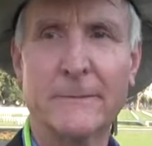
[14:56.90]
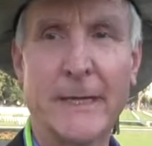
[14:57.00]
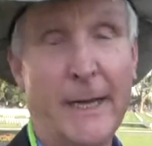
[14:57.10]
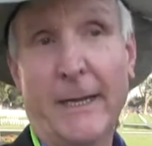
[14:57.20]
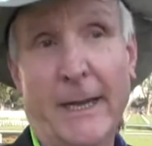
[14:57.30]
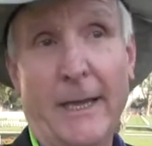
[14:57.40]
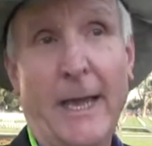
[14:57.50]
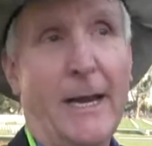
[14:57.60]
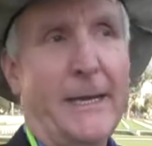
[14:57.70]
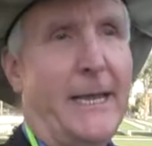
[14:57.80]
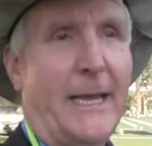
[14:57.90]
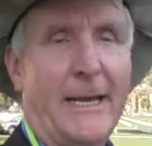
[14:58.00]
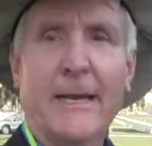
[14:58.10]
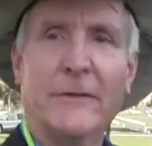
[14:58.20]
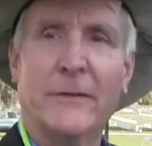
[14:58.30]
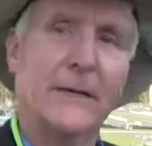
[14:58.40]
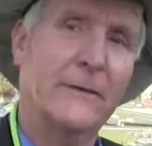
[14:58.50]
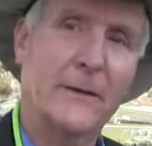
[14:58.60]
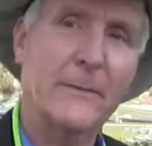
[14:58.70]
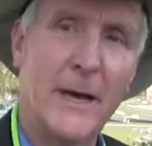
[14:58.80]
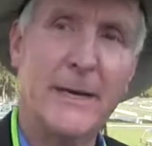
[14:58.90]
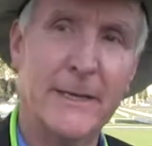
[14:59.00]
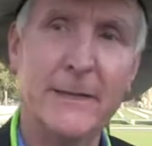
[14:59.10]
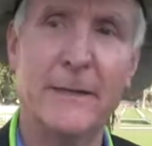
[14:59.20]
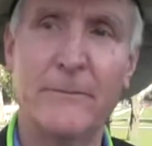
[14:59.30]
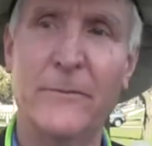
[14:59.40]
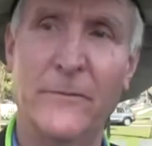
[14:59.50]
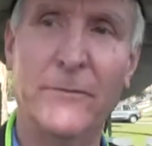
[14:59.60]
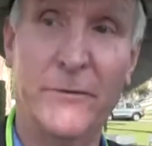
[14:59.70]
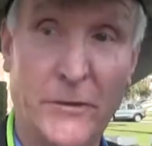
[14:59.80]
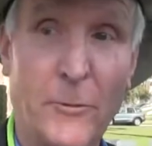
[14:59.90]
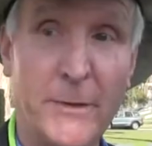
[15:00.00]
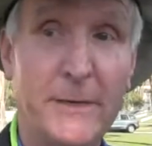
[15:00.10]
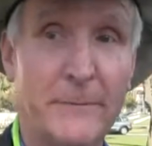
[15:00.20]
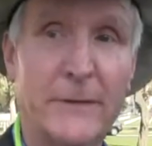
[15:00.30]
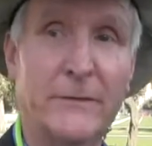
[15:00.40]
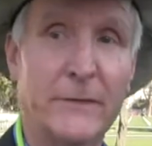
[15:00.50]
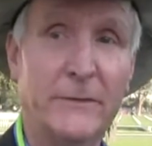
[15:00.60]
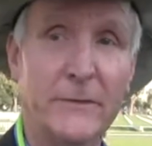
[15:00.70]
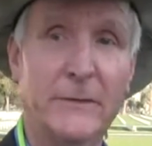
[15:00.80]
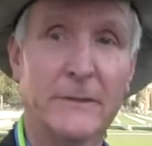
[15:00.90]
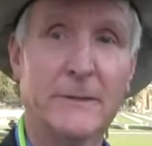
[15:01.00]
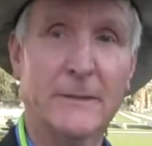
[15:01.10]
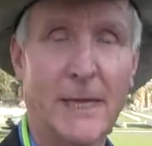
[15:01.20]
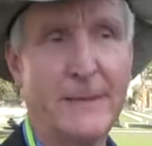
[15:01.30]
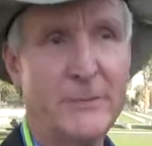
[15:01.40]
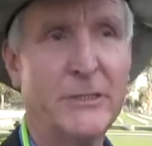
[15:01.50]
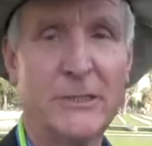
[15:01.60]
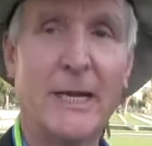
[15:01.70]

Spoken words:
And I can't answer that because I'm not in the zoning business. Uh-huh. I'm just